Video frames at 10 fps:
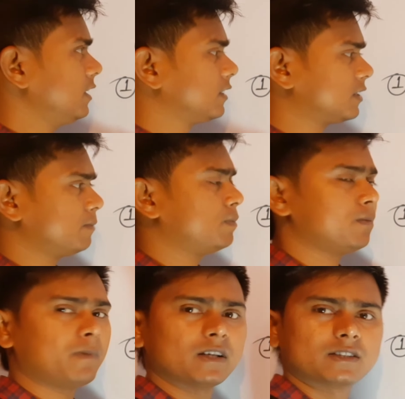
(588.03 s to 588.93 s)
simple
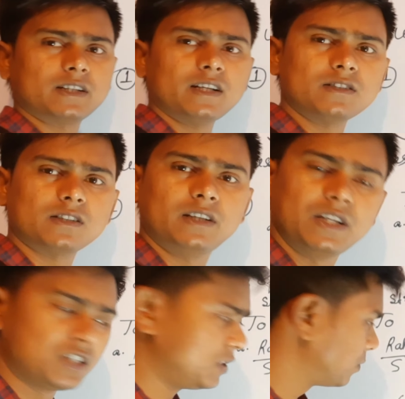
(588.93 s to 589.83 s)
past tense
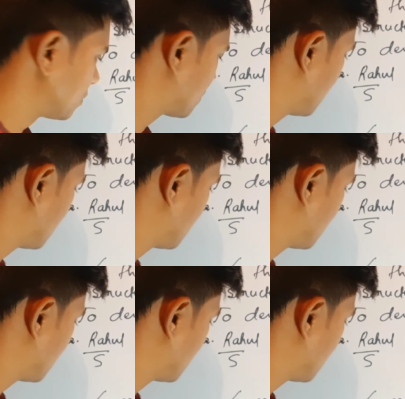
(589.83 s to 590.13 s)
is used.